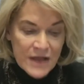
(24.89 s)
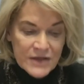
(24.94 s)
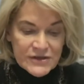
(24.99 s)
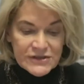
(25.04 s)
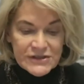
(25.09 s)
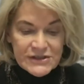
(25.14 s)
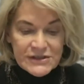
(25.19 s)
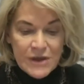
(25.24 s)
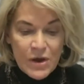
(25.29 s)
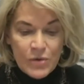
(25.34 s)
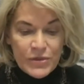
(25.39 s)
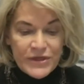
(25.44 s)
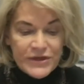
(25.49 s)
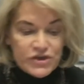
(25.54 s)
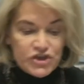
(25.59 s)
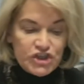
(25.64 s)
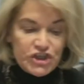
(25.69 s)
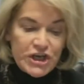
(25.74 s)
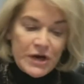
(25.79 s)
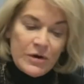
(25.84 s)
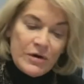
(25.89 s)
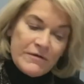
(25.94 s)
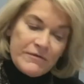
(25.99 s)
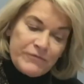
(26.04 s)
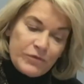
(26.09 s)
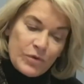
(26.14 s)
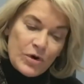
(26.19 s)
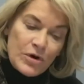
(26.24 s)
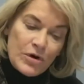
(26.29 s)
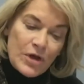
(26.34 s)
So the share of
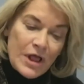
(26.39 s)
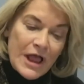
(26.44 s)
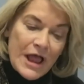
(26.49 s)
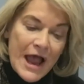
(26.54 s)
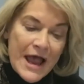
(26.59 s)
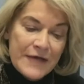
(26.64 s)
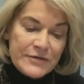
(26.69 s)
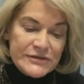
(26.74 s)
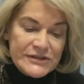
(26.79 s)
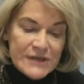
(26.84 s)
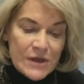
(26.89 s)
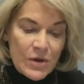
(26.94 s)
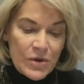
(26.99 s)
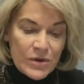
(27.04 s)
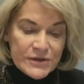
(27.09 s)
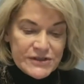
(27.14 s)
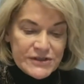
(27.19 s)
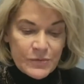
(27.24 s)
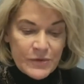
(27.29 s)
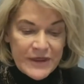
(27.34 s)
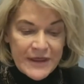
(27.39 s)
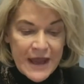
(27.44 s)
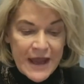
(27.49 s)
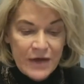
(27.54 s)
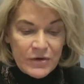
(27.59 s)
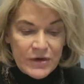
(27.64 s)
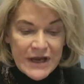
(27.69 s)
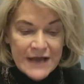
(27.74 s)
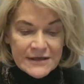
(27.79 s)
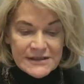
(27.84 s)
rural households
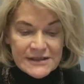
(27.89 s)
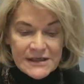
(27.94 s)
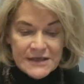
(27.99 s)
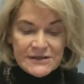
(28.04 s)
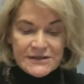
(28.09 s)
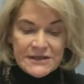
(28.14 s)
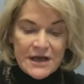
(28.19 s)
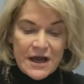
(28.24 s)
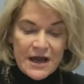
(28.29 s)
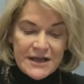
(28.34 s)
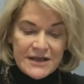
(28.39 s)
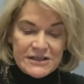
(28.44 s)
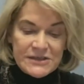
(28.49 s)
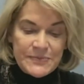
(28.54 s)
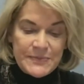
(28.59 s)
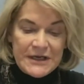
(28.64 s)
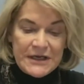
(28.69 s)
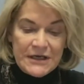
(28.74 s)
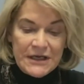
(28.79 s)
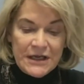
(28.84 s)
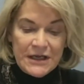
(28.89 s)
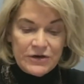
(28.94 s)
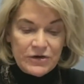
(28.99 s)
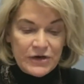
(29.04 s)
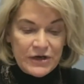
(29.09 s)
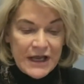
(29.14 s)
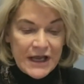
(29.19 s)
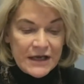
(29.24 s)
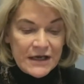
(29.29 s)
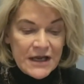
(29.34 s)
without access to high-speed
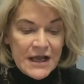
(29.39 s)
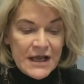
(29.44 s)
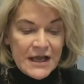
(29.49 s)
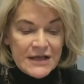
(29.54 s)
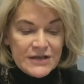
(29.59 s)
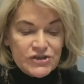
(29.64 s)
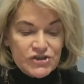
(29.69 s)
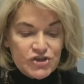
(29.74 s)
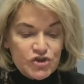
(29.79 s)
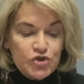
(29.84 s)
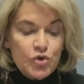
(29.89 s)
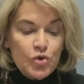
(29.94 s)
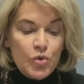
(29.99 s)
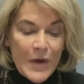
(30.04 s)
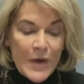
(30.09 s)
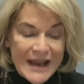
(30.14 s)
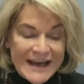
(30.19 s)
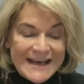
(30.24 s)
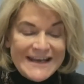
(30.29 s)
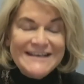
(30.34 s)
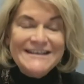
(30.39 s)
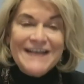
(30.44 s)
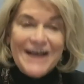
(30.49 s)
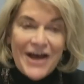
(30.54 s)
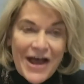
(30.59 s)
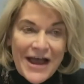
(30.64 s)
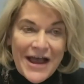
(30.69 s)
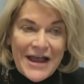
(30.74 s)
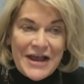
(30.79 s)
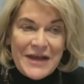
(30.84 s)
internet is 20
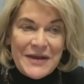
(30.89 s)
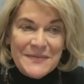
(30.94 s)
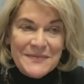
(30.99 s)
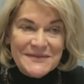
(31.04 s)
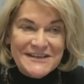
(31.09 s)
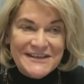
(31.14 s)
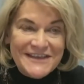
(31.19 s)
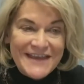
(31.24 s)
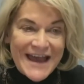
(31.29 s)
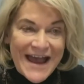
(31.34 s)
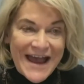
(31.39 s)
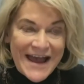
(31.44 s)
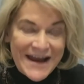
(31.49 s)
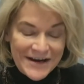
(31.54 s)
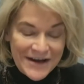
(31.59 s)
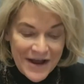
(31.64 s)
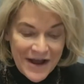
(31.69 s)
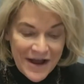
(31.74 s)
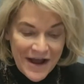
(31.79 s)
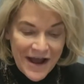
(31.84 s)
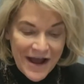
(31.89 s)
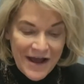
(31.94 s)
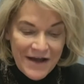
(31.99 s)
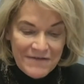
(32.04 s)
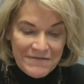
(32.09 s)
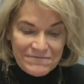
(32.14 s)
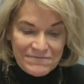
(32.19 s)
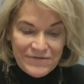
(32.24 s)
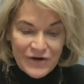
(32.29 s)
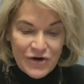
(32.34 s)
times that
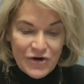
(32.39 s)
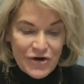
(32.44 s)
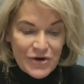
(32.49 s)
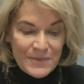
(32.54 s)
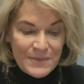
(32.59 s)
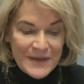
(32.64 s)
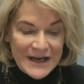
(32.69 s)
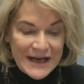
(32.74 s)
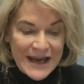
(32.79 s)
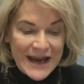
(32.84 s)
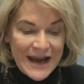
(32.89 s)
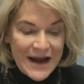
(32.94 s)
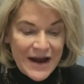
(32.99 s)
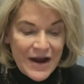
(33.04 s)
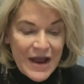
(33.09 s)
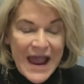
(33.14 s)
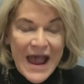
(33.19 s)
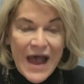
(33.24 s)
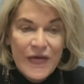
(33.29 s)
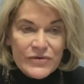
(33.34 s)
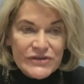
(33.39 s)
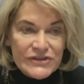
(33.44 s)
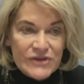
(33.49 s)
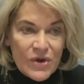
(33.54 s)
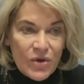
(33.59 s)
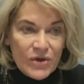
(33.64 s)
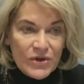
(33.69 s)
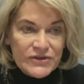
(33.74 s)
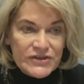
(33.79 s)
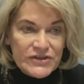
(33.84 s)
of urban
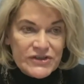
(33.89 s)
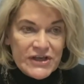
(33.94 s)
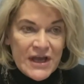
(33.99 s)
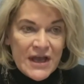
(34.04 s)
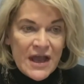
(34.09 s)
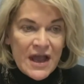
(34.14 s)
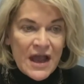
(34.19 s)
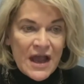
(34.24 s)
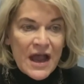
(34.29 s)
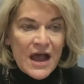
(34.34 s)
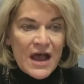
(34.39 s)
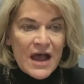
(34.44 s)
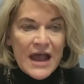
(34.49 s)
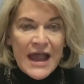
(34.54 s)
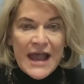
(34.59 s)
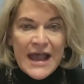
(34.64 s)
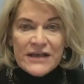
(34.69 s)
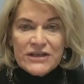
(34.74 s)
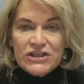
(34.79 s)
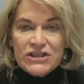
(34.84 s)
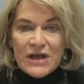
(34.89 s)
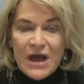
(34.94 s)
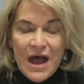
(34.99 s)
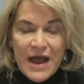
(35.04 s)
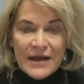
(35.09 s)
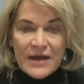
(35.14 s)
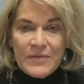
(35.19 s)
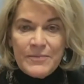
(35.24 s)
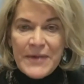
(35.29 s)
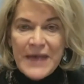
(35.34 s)
households. And
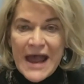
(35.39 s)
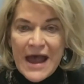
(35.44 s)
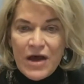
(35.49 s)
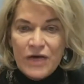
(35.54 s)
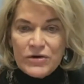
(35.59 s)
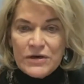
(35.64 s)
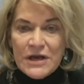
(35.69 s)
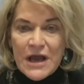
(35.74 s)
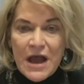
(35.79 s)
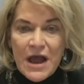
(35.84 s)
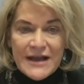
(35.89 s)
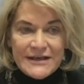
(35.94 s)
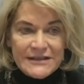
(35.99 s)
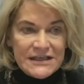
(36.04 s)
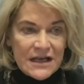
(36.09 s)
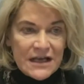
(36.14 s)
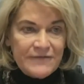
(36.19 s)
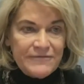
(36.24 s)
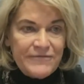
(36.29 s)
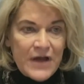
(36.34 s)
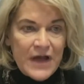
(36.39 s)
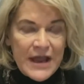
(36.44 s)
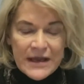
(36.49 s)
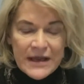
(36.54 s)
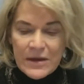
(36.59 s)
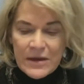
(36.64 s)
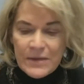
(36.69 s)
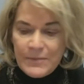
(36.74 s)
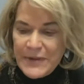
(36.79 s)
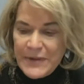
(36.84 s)
talk about identifying a
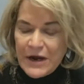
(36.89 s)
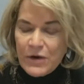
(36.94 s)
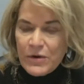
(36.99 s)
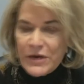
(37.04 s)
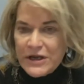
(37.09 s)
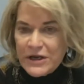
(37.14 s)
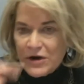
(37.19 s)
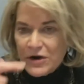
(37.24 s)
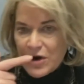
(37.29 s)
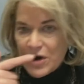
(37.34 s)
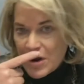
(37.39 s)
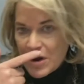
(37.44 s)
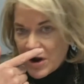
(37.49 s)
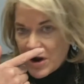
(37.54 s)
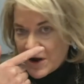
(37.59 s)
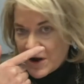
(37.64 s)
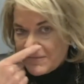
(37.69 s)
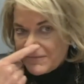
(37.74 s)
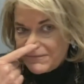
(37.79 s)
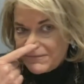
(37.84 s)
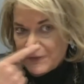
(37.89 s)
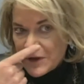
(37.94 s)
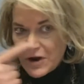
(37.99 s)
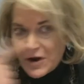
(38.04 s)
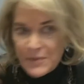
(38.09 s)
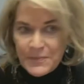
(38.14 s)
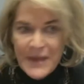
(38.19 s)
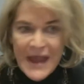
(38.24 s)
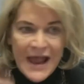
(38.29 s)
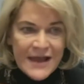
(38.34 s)
barrier. Our
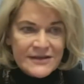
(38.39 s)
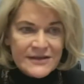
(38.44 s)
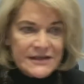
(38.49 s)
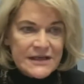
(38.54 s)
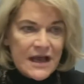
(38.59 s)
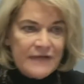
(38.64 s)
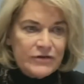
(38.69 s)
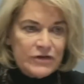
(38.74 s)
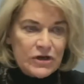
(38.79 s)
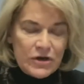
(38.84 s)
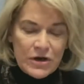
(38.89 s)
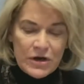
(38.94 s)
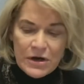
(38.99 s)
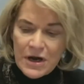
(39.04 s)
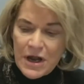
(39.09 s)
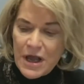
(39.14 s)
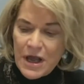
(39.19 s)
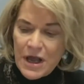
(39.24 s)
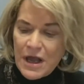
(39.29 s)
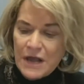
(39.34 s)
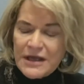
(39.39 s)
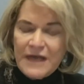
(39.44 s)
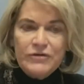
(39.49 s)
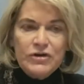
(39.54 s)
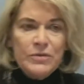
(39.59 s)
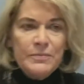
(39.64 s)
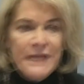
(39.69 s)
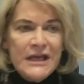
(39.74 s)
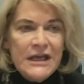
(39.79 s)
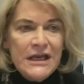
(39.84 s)
past governor, Governor
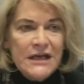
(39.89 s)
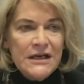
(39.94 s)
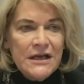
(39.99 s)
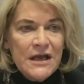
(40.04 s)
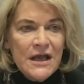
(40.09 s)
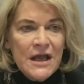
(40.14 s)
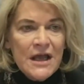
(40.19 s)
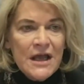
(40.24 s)
Mead,